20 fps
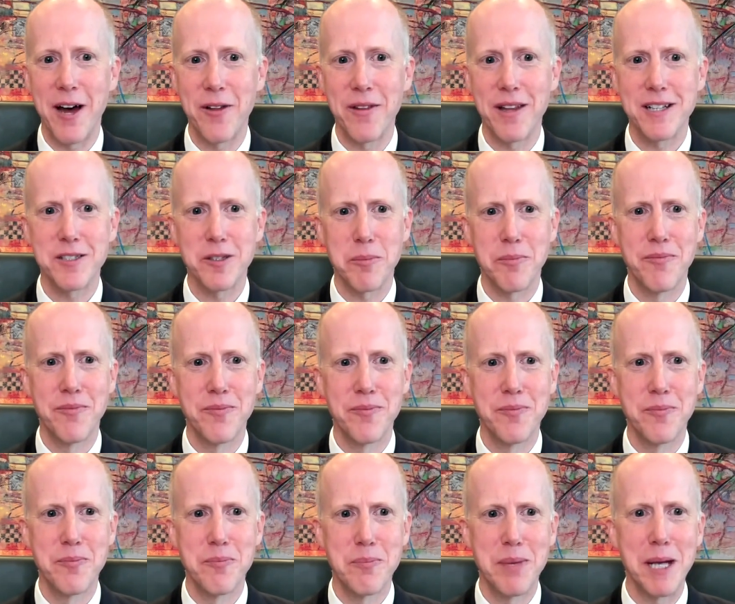down. That's a
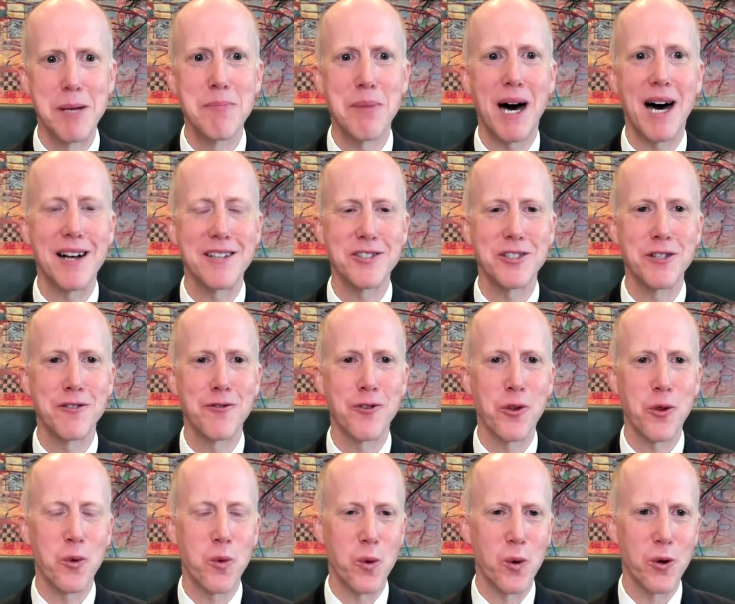big positive
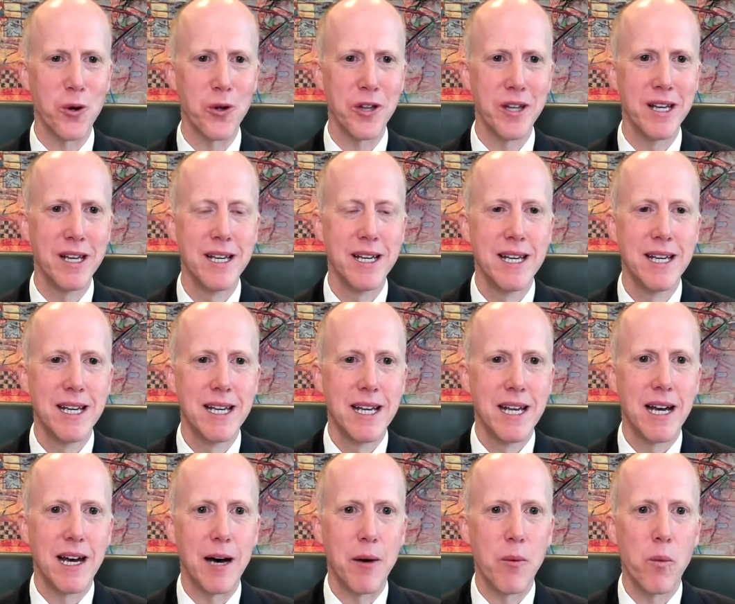for the world.
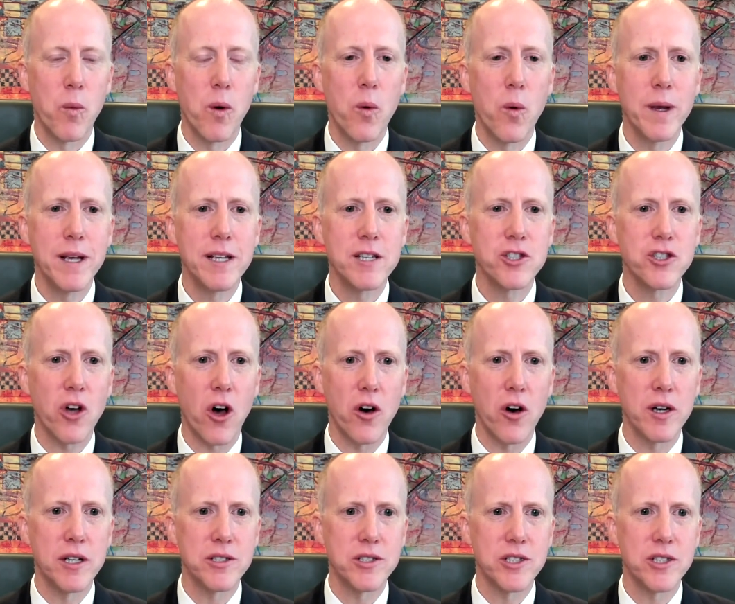Uh, what we
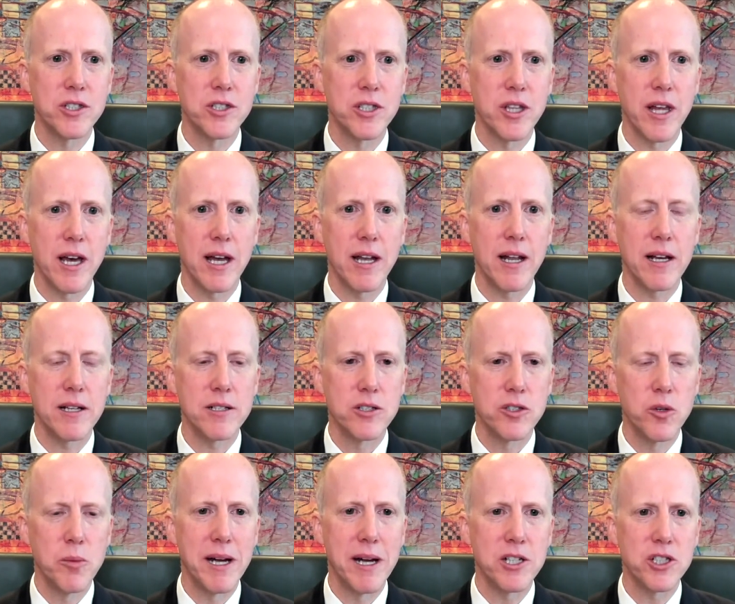saw is, is that,
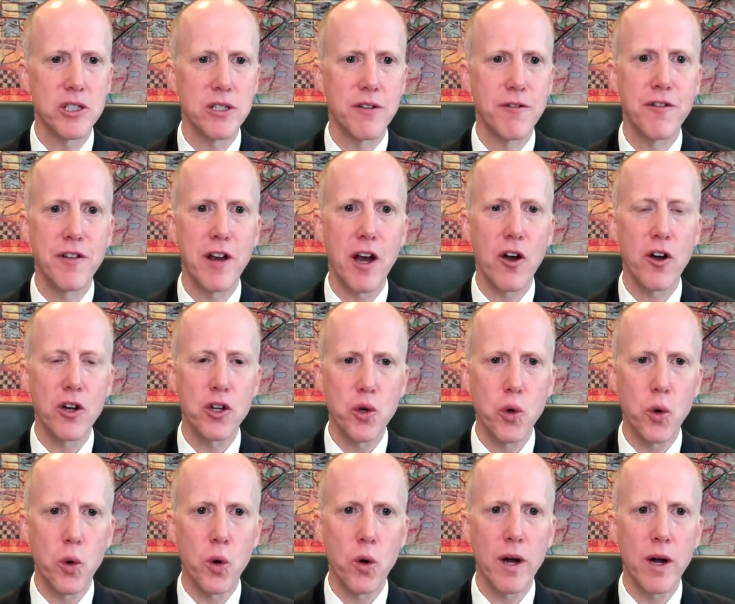as you mentioned,
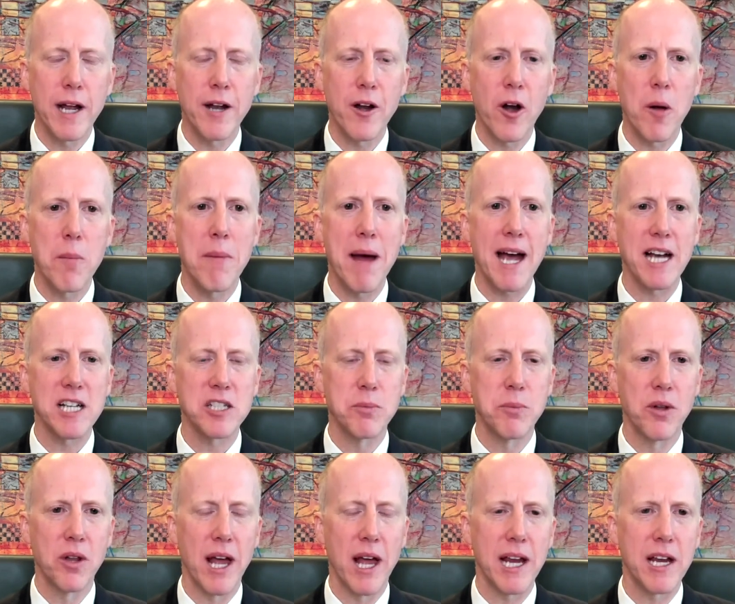Veritor and our Max
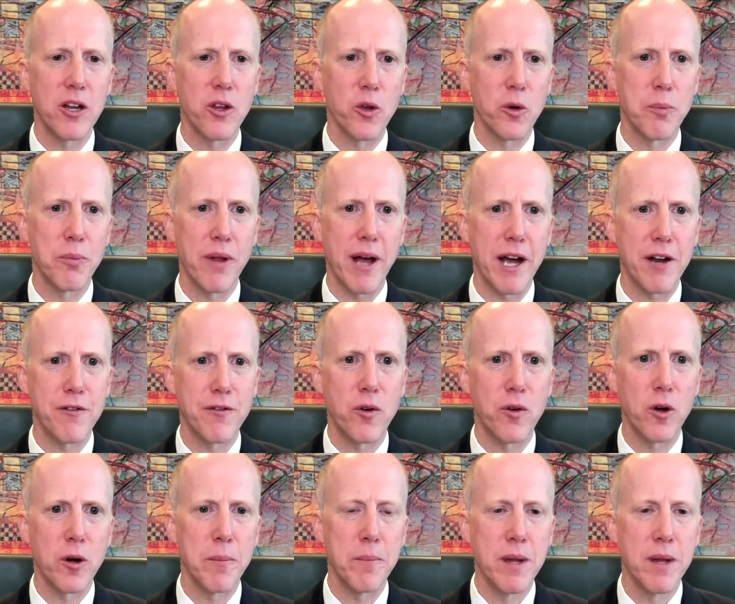Molecular
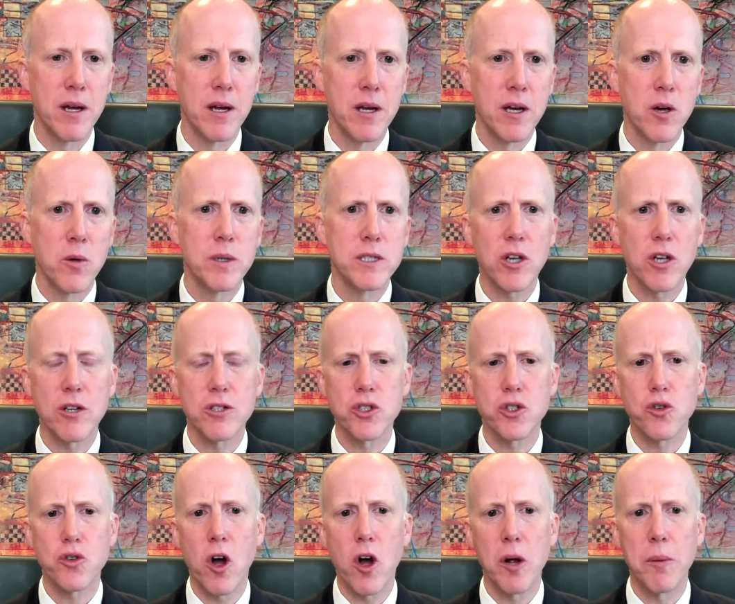platform, we saw
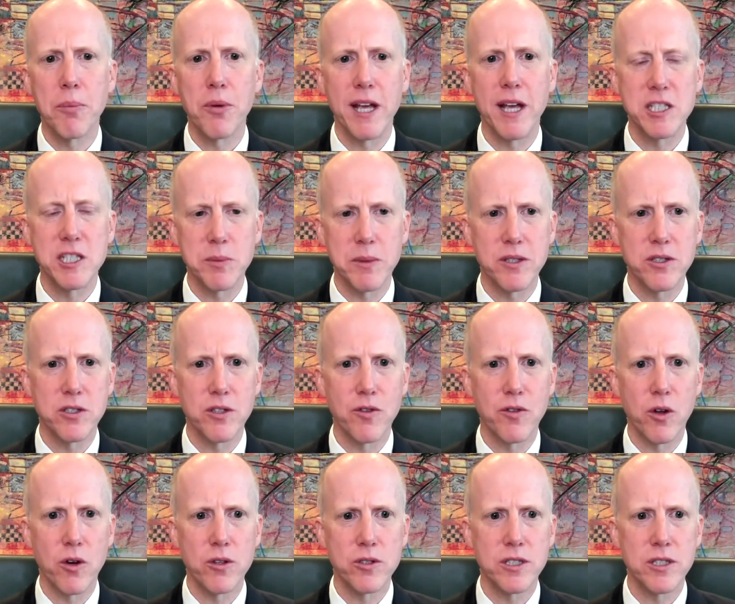strong placements
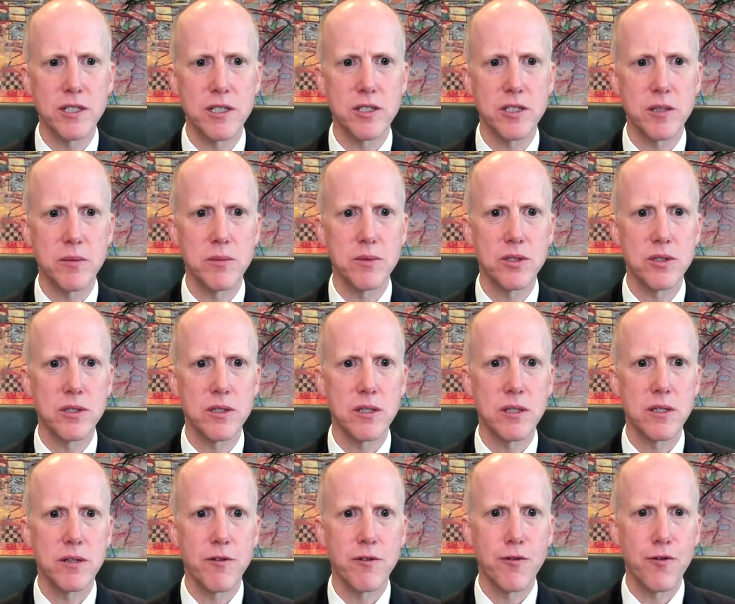of those systems
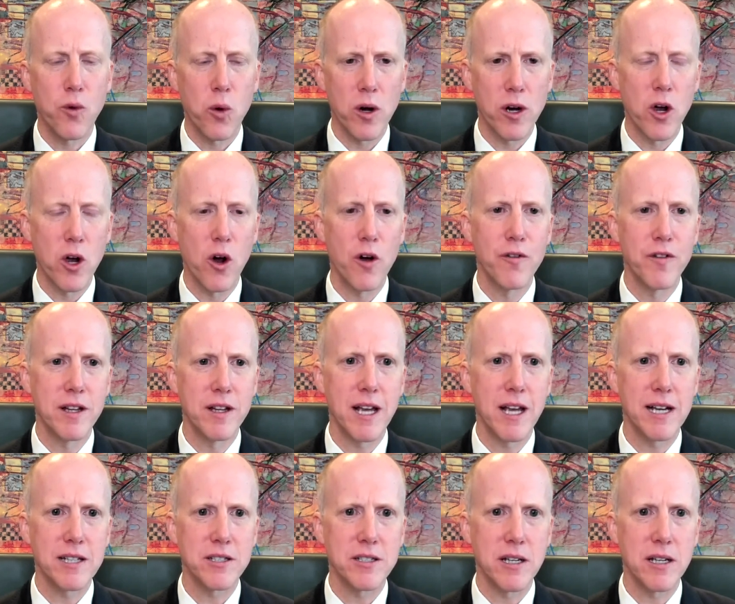for COVID
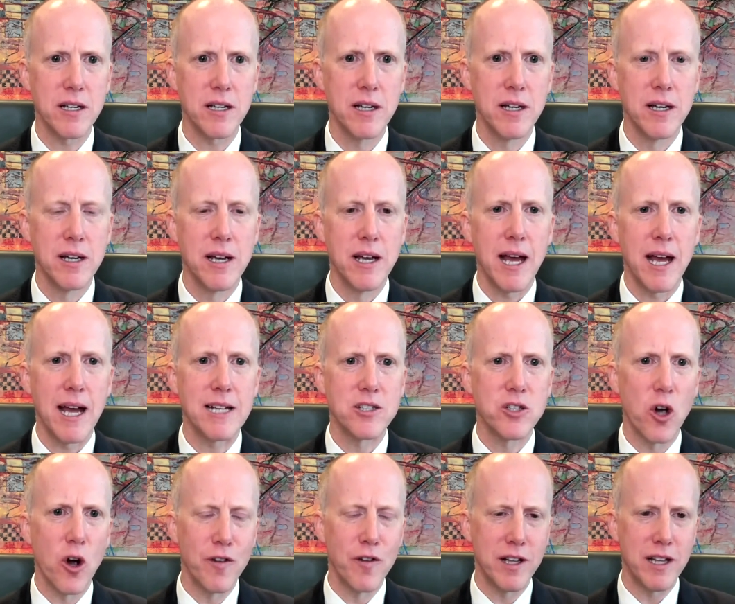testing.
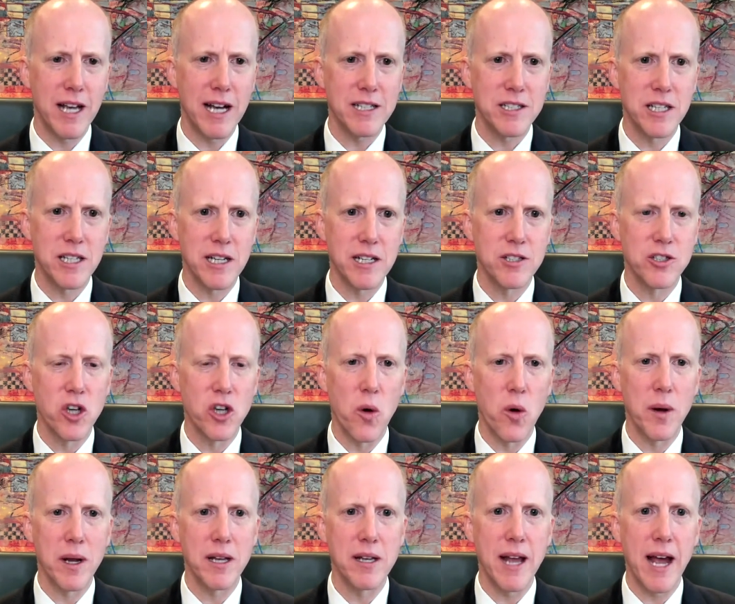As COVID testing is
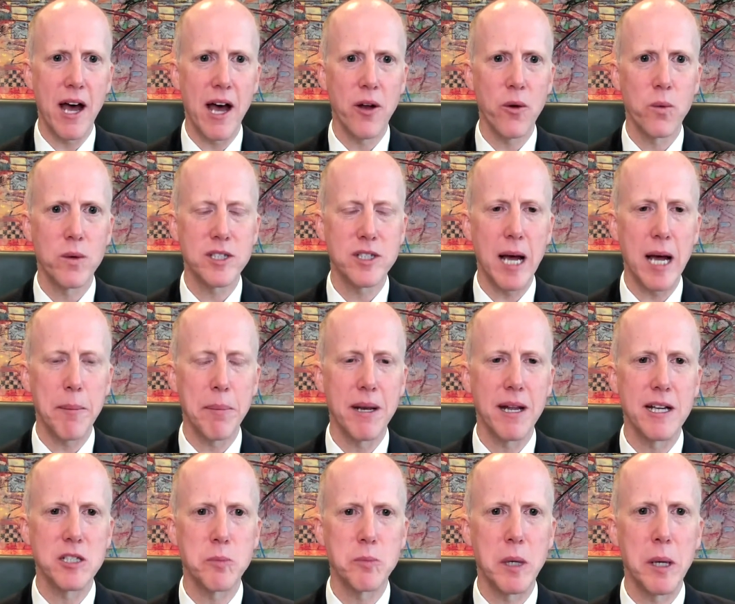going down, what's
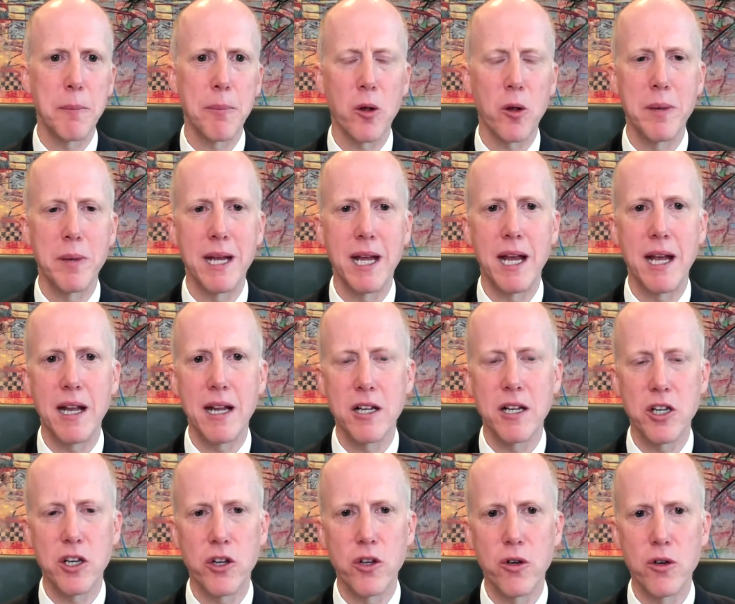happening is people are
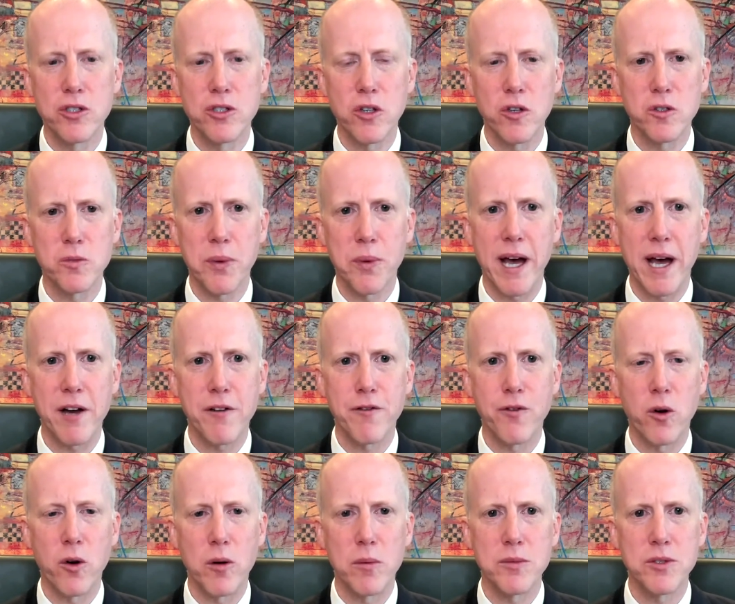beginning to use those
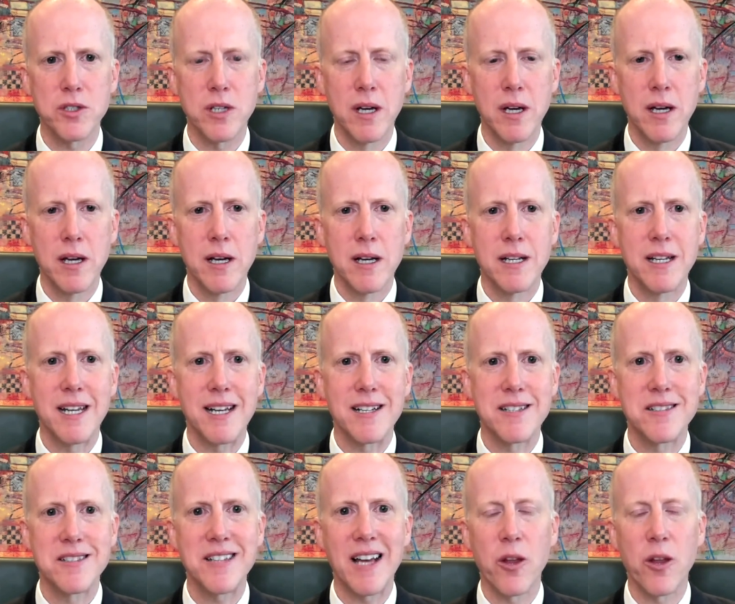platforms to
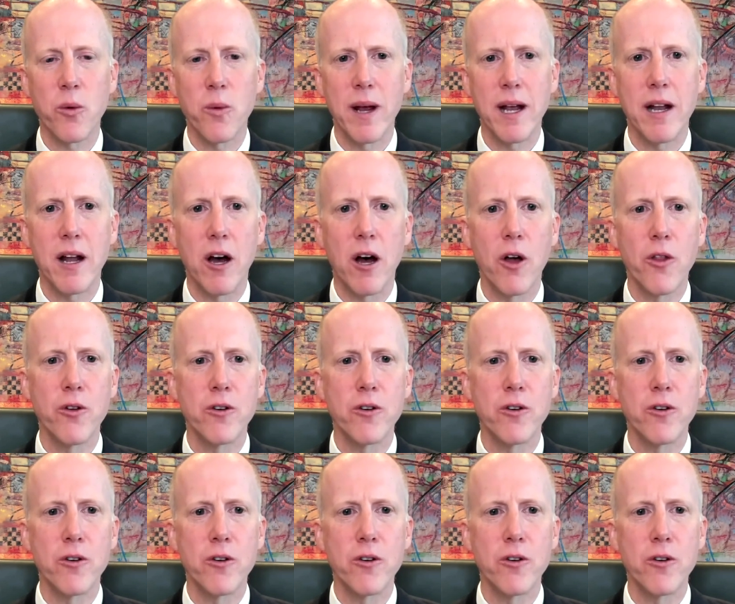accelerate